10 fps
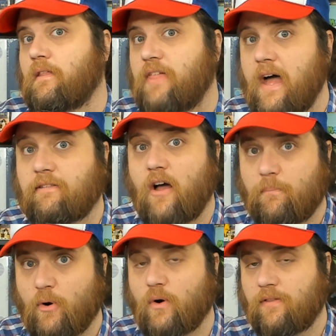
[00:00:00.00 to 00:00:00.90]
That's how
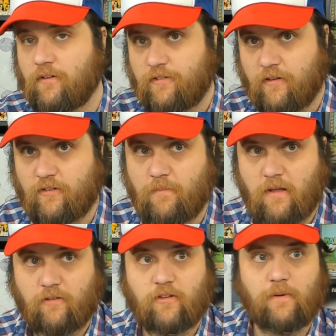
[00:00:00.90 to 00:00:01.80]
broken the system
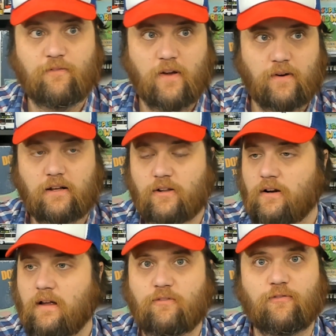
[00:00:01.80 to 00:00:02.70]
is. To be very
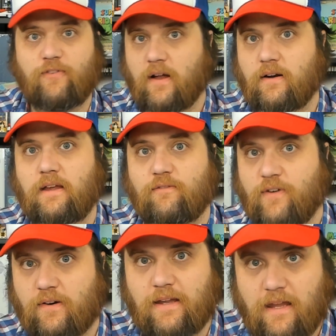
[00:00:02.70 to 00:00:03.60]
clear, it's very,
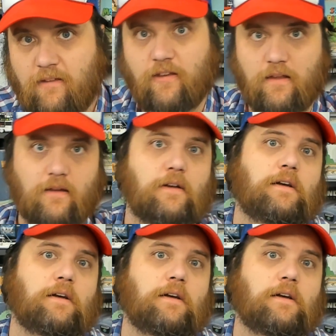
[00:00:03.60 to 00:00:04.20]
very easy.